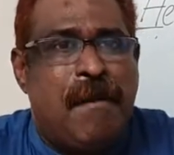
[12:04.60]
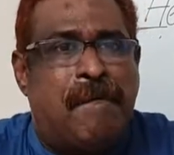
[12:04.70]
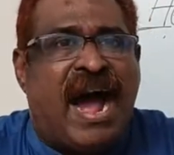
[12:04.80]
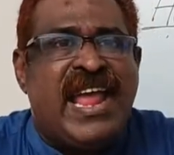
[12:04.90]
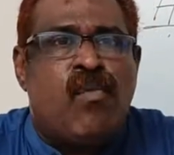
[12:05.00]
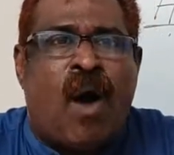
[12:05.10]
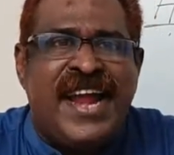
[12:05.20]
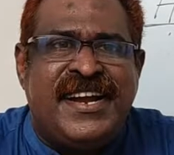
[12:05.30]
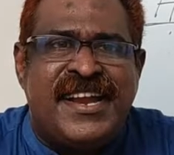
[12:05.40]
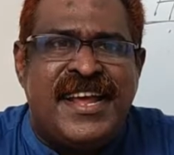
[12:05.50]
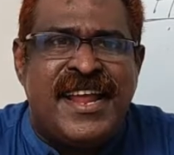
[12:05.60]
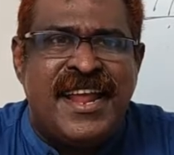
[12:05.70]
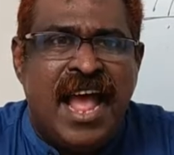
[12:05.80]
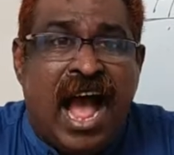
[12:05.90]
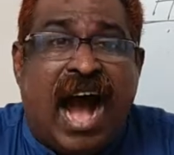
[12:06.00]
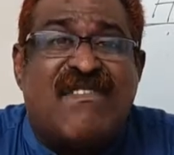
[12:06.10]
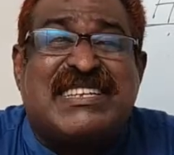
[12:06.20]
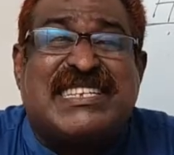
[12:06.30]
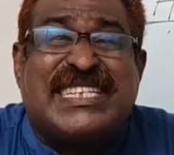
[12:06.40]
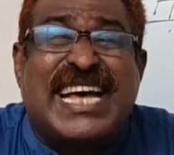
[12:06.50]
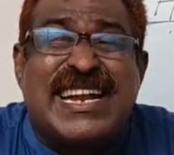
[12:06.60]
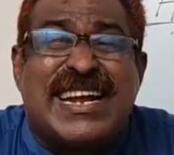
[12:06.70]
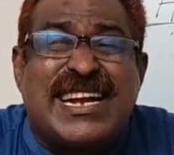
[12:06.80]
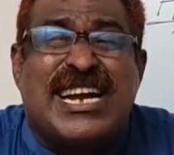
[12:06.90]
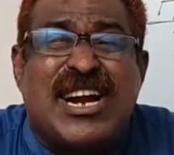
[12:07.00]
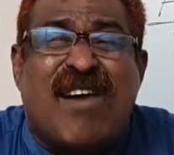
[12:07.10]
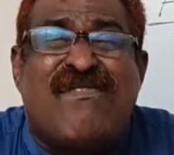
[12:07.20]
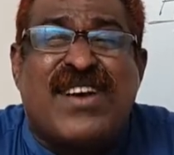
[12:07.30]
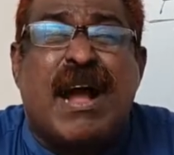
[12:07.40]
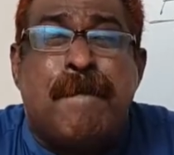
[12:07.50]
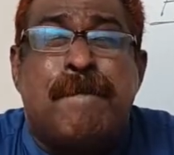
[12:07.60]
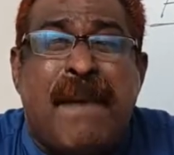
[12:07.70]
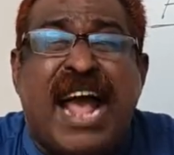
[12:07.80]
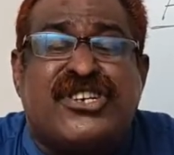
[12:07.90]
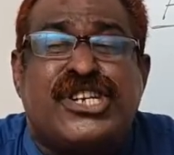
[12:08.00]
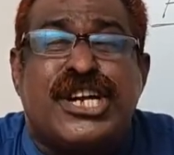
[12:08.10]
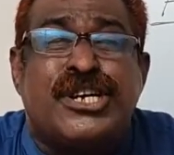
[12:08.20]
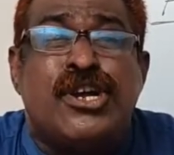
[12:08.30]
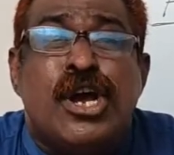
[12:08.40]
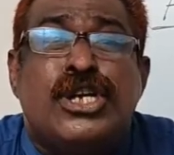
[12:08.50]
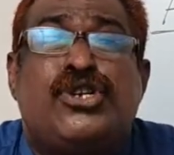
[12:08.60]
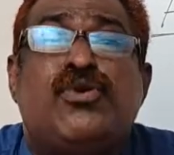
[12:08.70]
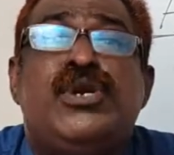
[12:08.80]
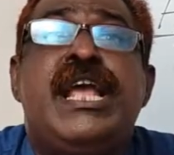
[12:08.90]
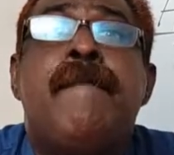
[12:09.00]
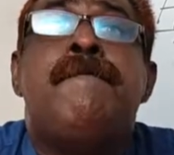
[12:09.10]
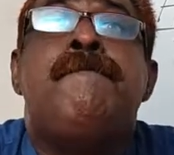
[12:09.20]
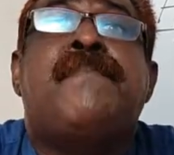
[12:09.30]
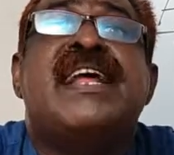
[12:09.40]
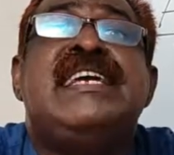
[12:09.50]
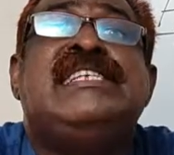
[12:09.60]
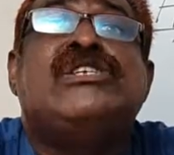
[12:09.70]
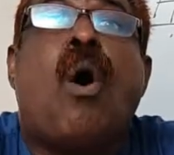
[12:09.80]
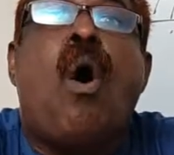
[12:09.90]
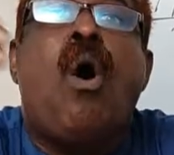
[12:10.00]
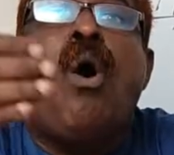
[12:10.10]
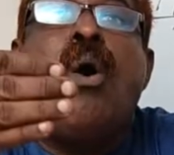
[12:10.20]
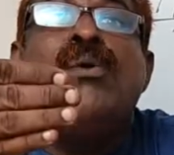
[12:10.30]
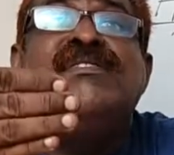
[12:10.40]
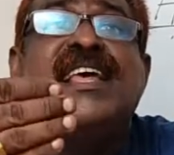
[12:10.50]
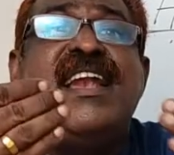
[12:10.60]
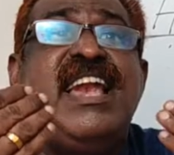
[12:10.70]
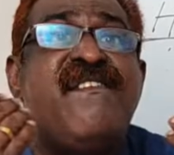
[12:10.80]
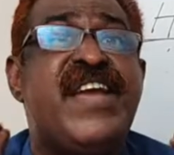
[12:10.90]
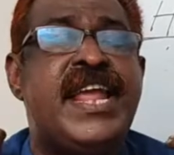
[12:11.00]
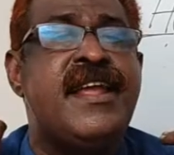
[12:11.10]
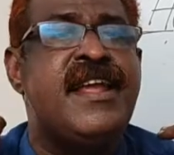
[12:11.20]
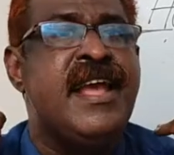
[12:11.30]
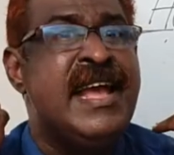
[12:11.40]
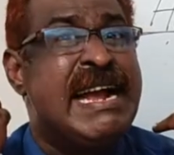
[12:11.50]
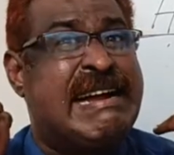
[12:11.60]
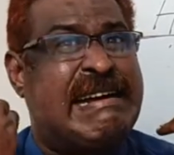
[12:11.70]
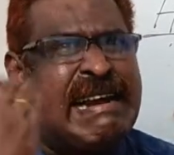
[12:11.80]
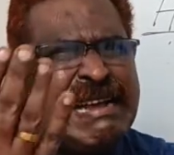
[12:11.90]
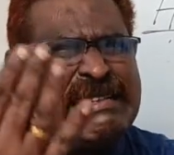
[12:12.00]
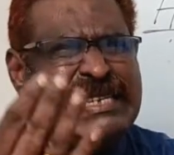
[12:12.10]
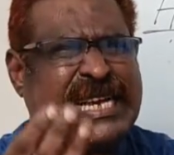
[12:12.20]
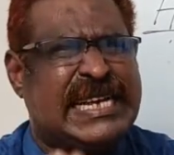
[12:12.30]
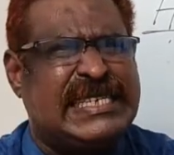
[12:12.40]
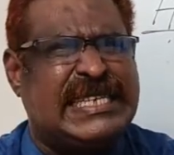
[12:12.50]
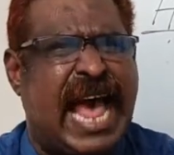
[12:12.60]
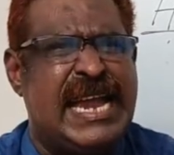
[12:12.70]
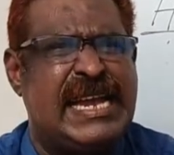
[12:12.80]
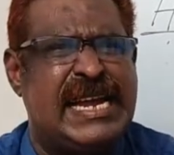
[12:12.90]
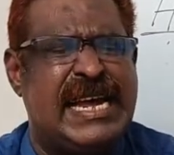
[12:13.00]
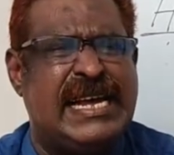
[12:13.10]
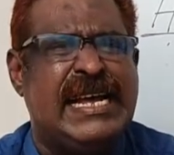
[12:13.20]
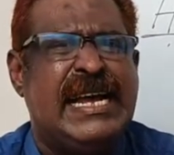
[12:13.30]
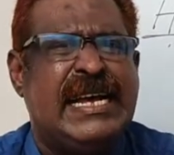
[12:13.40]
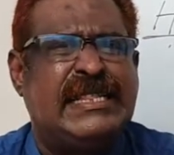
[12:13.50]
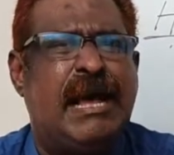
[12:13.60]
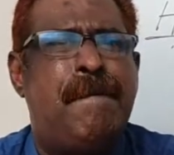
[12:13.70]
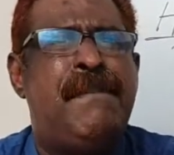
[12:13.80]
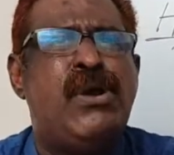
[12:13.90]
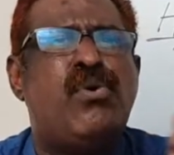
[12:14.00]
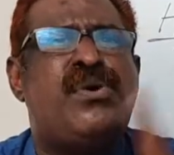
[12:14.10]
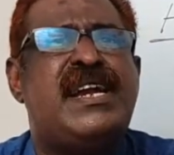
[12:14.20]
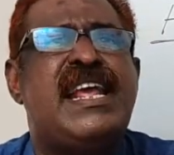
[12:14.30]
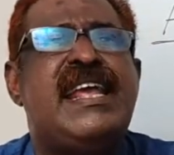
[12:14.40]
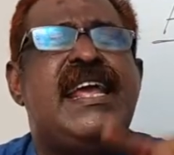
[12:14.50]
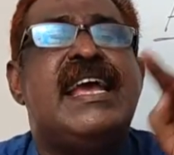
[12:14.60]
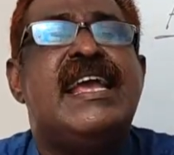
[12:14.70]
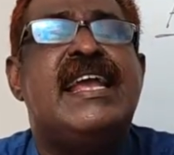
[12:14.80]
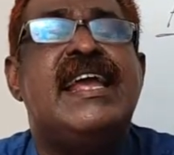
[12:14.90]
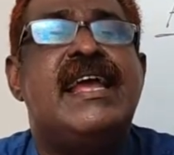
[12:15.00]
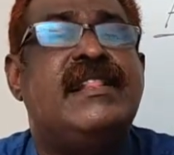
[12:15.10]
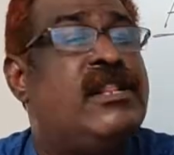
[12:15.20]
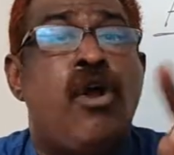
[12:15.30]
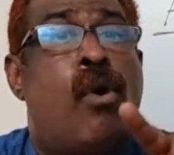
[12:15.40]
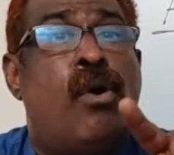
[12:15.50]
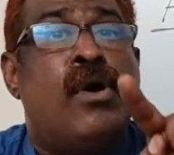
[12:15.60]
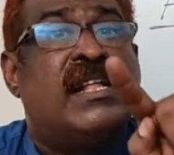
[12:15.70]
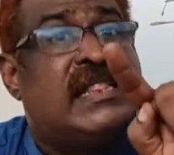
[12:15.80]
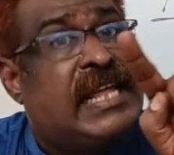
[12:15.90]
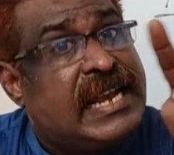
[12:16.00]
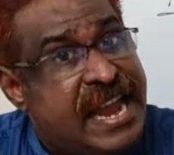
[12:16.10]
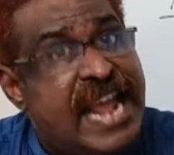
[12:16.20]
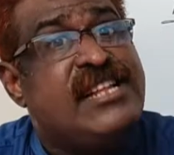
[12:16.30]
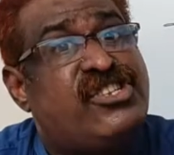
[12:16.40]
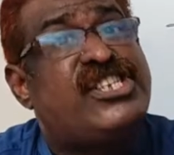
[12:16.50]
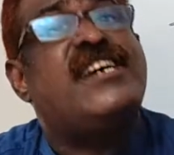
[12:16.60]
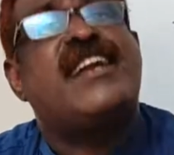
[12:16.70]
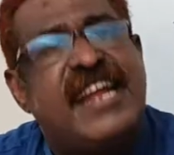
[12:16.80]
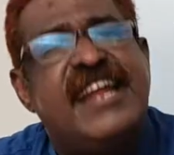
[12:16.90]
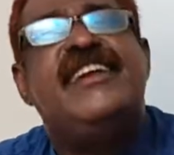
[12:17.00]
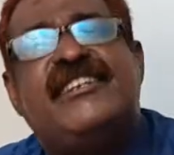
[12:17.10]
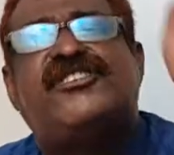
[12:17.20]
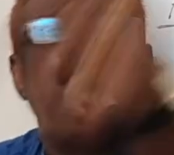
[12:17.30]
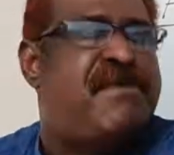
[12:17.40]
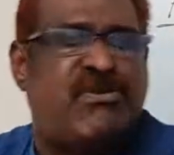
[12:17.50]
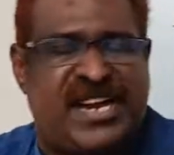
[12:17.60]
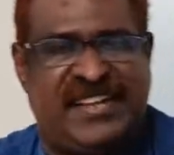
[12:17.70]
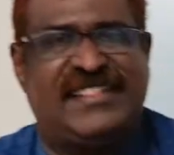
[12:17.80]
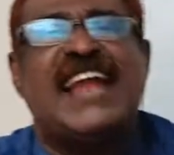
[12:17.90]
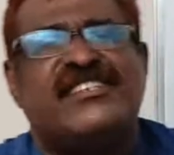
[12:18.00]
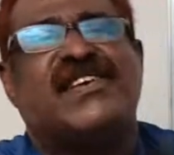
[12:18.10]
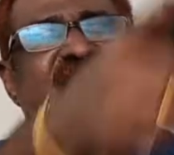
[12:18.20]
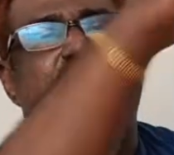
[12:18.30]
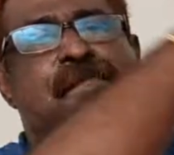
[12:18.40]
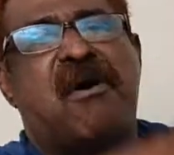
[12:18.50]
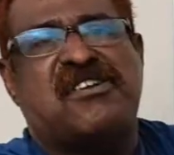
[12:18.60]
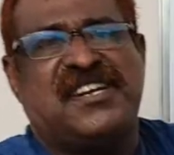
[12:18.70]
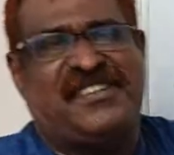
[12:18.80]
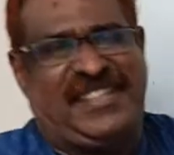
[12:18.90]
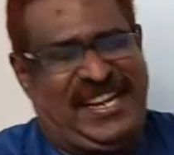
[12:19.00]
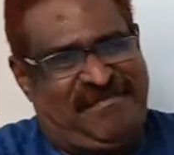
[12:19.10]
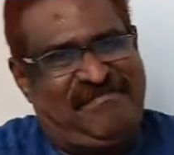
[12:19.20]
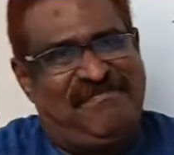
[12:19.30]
By widening our circle of compassion to embrace all the living creatures and the beauty, the nature in its beauty. That is a very important thing.